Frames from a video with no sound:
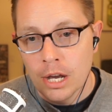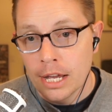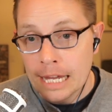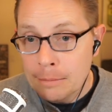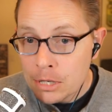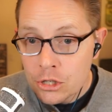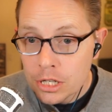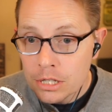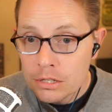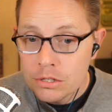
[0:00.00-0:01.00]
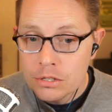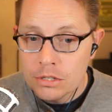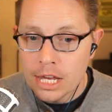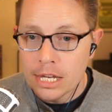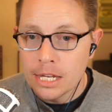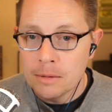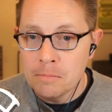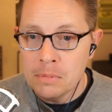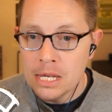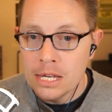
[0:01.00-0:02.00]
images, they can
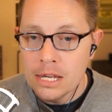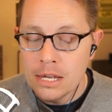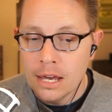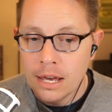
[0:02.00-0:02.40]
be